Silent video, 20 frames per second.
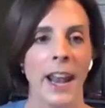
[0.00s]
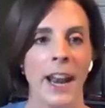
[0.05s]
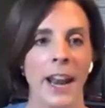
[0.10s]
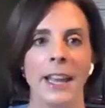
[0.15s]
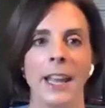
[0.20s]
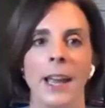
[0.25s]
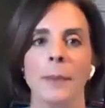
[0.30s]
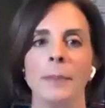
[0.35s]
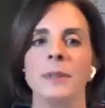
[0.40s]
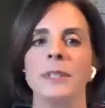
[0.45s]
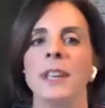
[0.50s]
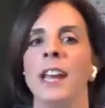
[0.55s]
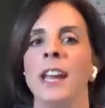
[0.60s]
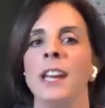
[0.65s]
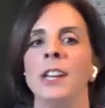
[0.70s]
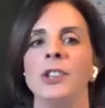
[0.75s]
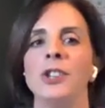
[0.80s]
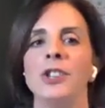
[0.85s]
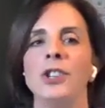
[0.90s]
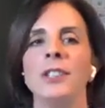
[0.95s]
And I kept
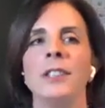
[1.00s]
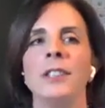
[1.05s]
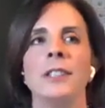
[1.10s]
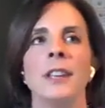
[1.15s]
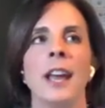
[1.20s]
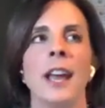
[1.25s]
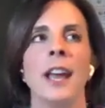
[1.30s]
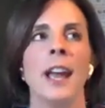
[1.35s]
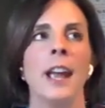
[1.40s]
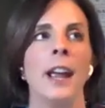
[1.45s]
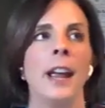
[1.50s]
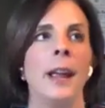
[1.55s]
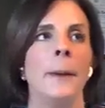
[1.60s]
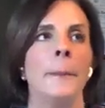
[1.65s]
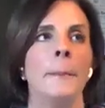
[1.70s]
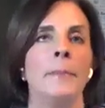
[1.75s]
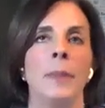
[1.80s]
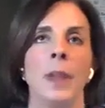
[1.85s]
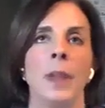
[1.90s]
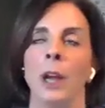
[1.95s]
saying, just
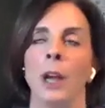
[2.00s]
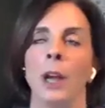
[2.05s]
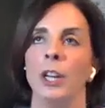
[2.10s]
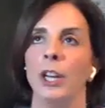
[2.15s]
say,